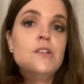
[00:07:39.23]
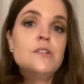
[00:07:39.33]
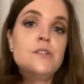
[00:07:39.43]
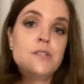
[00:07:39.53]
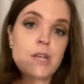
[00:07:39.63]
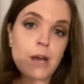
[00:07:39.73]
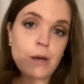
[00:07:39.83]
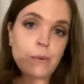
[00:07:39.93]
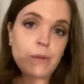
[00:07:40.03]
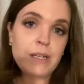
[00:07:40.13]

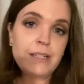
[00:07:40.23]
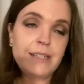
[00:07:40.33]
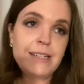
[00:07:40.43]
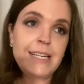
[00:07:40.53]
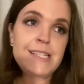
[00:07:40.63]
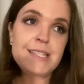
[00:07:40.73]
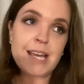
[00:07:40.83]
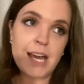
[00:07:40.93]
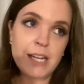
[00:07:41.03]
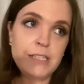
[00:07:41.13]
So it's
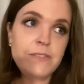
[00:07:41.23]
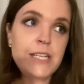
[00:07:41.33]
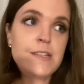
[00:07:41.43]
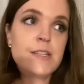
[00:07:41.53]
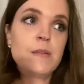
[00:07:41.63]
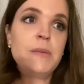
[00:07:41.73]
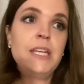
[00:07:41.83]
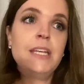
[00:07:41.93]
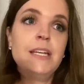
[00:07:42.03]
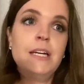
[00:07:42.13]
kind of easing
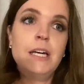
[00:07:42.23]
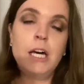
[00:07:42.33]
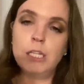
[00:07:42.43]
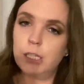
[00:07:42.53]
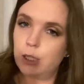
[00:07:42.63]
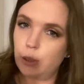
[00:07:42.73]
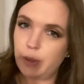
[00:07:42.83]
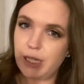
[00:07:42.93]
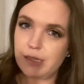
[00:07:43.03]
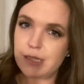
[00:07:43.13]
me a little
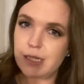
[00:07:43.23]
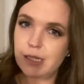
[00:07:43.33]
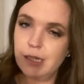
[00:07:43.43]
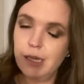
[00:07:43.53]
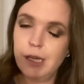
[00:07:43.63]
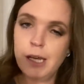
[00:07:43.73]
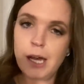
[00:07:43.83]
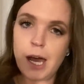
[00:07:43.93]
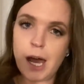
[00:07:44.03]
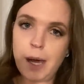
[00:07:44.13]
bit,
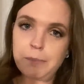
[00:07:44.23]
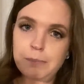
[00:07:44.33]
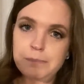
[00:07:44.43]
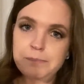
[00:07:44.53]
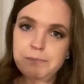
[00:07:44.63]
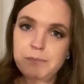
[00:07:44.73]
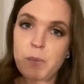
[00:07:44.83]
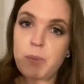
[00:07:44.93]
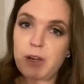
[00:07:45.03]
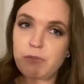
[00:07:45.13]
um,
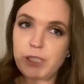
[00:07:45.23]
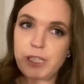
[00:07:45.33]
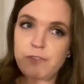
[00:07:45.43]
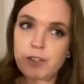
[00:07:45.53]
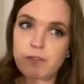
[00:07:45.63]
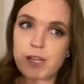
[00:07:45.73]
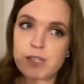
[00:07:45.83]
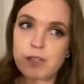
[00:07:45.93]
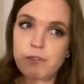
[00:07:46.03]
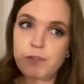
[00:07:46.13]
but really for the
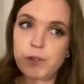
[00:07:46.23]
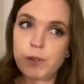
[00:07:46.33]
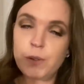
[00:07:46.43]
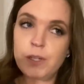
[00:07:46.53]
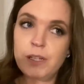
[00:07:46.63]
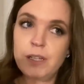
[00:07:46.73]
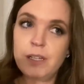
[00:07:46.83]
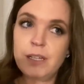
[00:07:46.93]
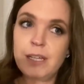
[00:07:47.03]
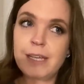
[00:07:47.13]
rest of the food,
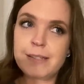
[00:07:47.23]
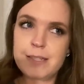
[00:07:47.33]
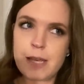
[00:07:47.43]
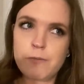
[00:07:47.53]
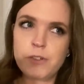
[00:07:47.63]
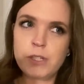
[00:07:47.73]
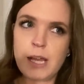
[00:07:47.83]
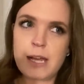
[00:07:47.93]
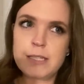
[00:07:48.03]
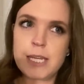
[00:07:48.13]
except for the
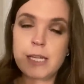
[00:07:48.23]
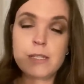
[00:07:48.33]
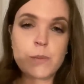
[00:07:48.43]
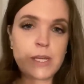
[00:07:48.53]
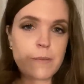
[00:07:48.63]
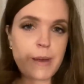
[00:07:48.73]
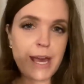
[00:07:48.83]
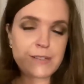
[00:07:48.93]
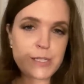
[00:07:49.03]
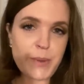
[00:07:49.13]
last day because we come
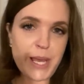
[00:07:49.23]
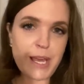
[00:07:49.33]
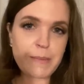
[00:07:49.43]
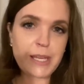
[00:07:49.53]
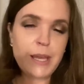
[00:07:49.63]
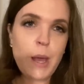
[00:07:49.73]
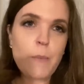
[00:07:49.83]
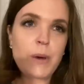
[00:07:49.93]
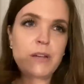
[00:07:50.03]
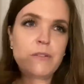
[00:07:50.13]
back to Miami.
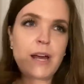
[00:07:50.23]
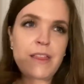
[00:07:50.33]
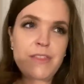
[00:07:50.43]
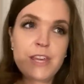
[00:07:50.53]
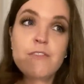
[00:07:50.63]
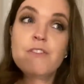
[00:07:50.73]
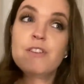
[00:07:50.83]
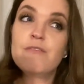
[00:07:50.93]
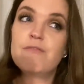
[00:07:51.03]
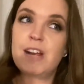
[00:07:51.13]
But I think for
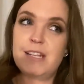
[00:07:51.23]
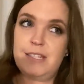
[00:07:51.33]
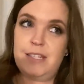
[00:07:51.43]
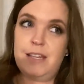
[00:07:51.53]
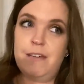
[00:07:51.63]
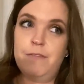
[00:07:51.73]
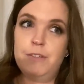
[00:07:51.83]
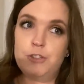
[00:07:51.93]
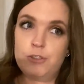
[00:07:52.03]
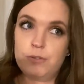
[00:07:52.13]
the rest of the
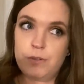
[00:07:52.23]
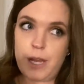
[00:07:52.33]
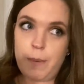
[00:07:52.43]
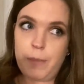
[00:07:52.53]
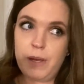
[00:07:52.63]
trip,